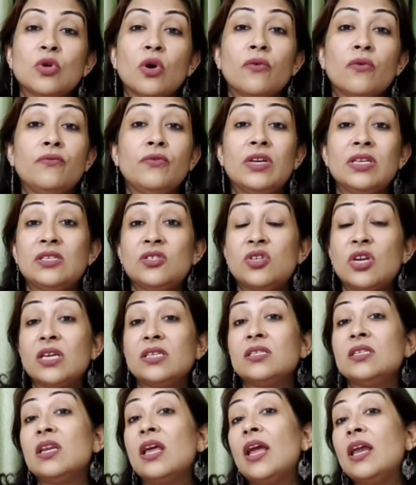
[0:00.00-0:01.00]
of
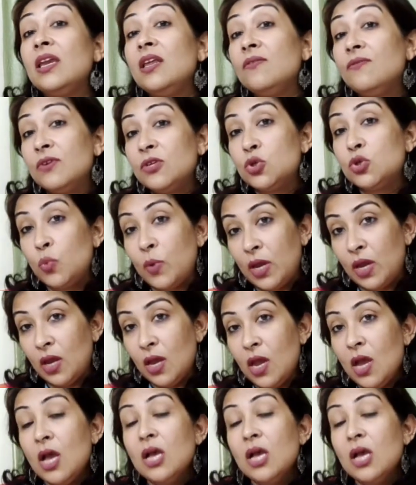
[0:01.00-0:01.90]
distress in any which way.